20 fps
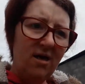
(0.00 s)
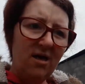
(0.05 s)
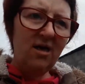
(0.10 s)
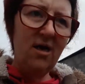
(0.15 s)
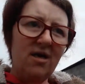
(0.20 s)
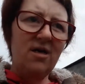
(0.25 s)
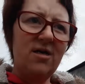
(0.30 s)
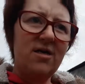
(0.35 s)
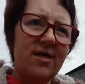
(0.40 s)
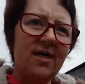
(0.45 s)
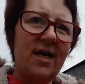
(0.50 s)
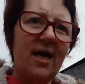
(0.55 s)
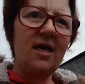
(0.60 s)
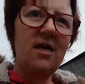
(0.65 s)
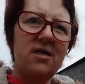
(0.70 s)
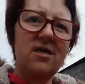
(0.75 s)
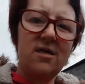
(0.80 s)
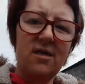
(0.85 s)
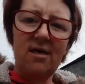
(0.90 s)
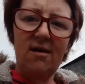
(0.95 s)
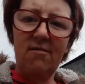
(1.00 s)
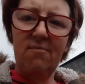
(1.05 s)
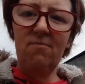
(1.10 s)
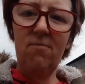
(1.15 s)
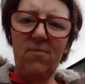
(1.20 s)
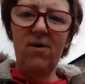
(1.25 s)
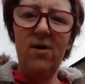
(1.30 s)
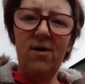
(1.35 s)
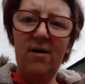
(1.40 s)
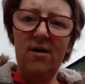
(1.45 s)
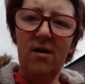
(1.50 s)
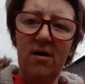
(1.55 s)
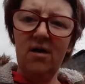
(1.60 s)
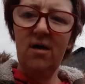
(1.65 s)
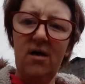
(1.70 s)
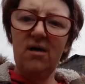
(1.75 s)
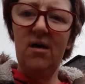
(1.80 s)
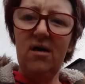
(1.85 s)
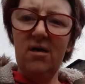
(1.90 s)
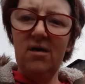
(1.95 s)
is get some
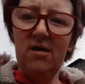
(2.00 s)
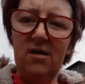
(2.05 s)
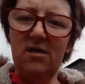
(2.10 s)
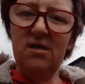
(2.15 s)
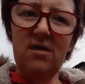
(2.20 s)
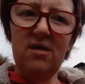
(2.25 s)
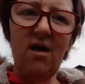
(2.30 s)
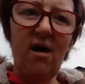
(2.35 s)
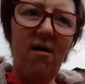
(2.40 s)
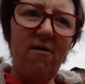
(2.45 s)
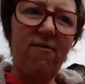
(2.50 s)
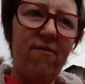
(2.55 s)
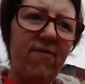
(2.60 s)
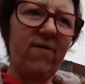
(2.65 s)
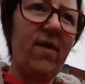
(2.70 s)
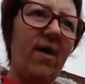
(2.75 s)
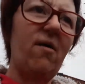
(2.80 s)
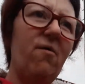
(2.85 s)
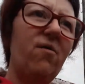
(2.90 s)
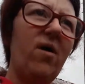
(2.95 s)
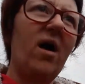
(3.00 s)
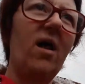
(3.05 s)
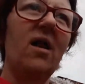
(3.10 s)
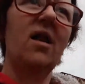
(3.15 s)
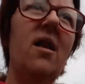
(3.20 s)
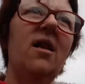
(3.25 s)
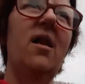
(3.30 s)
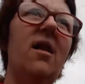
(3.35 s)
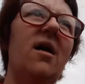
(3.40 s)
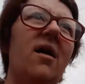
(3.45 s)
stuff that will